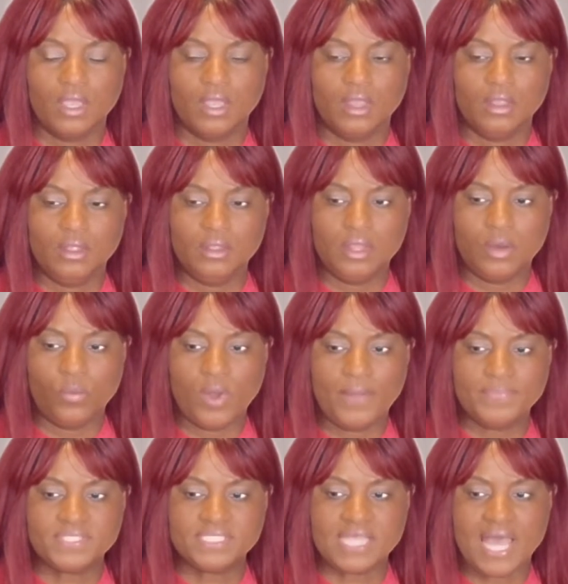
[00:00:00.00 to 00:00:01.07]
The
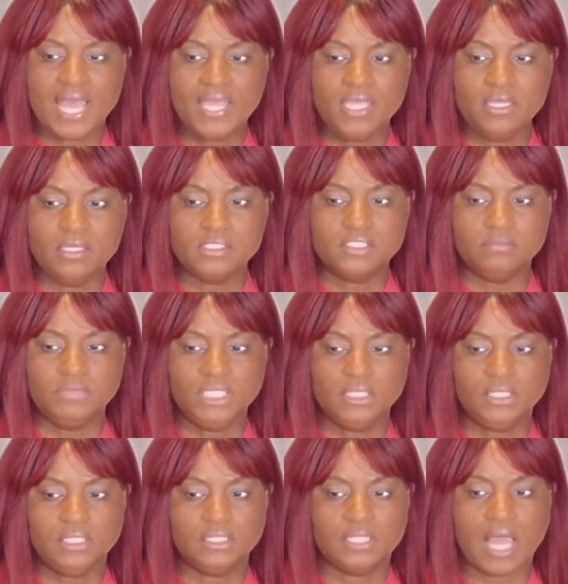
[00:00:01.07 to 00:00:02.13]
website is
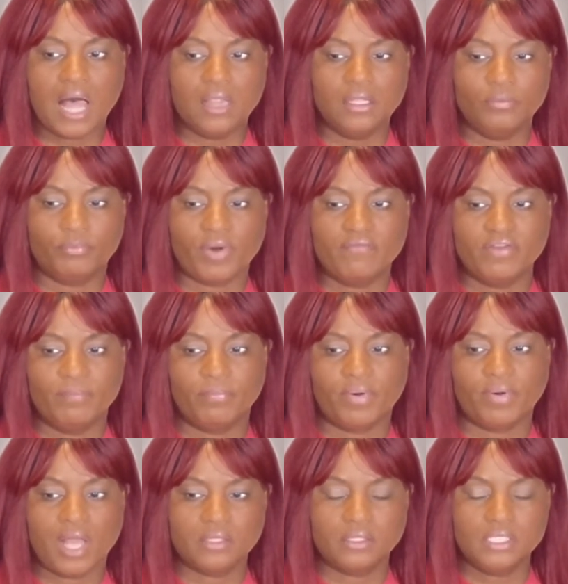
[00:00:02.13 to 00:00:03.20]

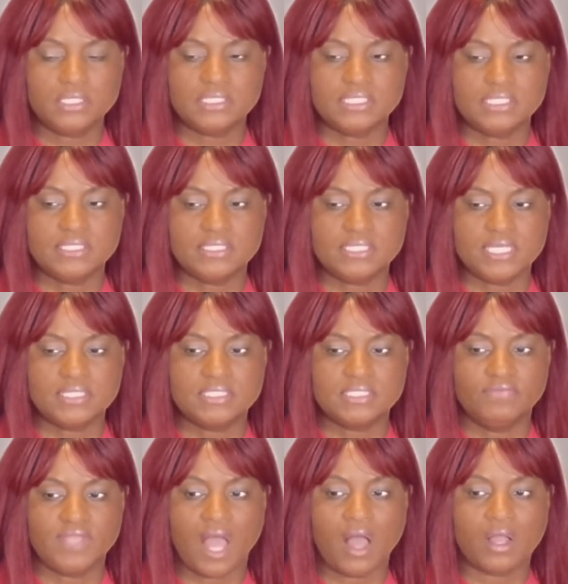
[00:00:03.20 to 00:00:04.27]

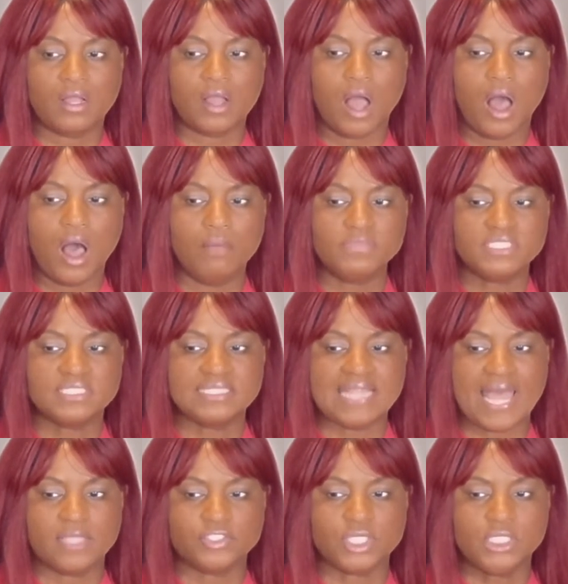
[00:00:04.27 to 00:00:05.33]

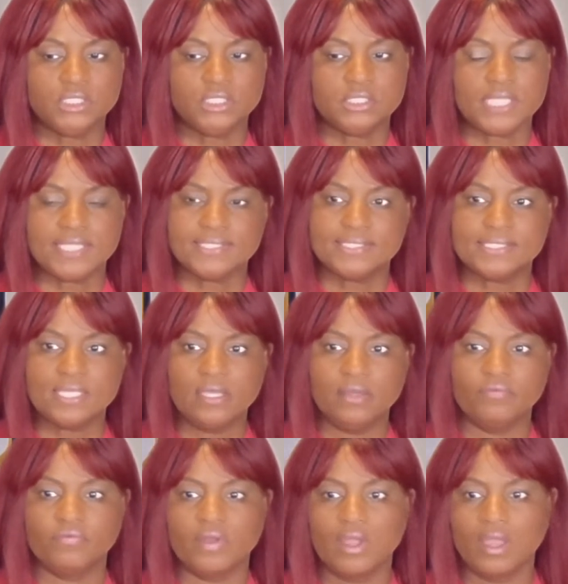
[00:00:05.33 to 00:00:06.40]

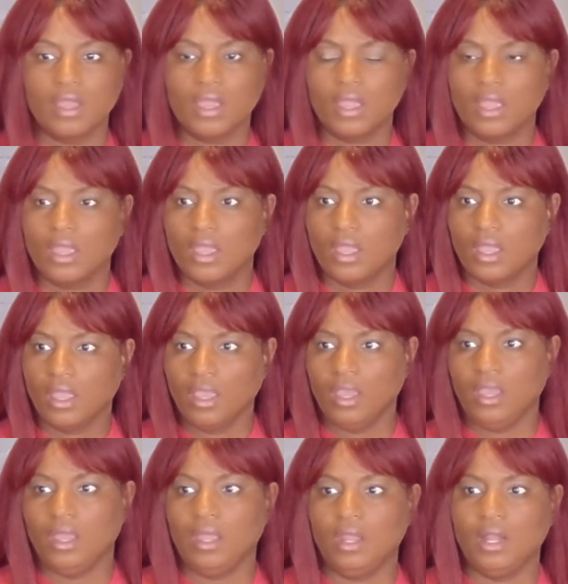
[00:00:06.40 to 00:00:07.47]
$1,000,000privatepracticeintensive.com/intensive.
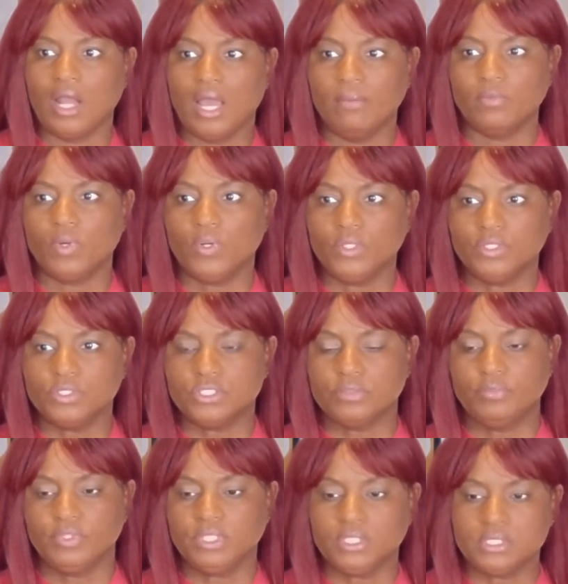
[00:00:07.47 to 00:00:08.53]
And I'm going to
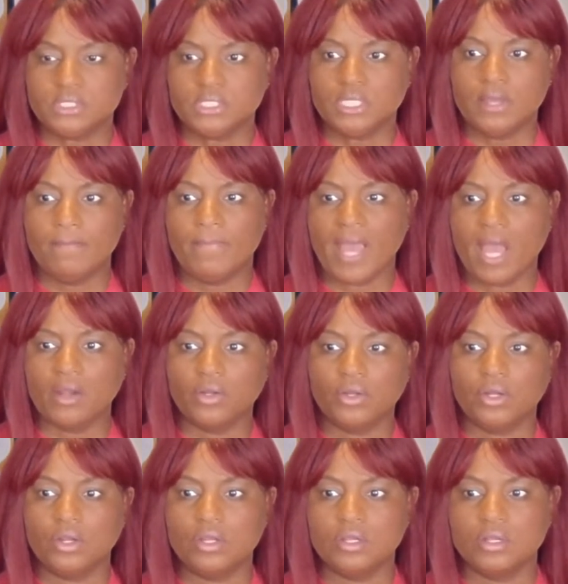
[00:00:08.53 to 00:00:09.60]
put this in a
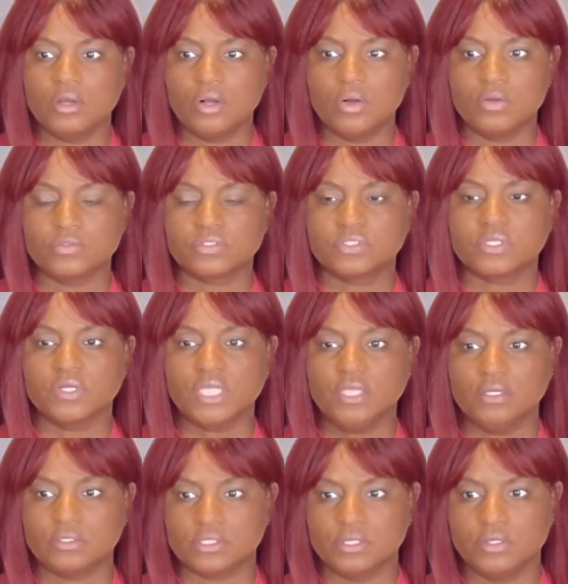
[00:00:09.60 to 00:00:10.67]
banner also
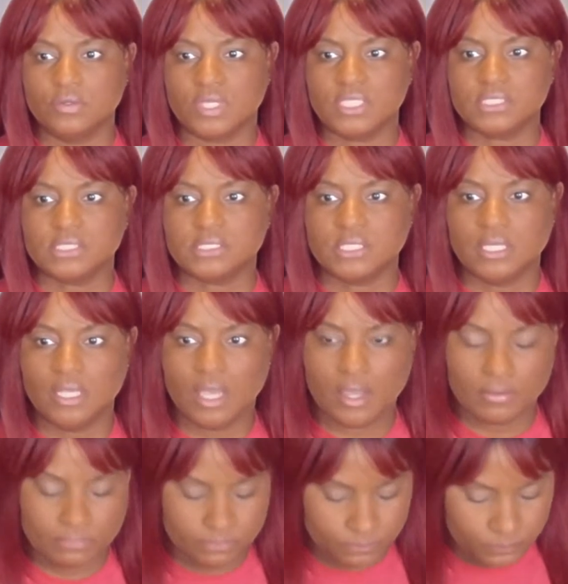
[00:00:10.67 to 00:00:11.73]
here so you can see
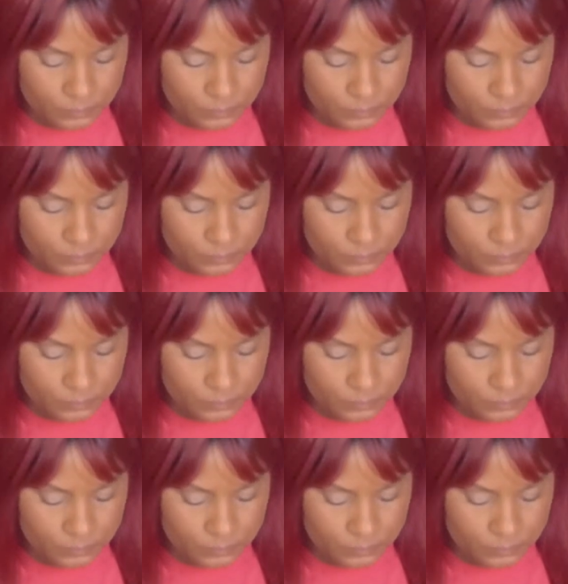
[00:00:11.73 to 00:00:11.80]
it.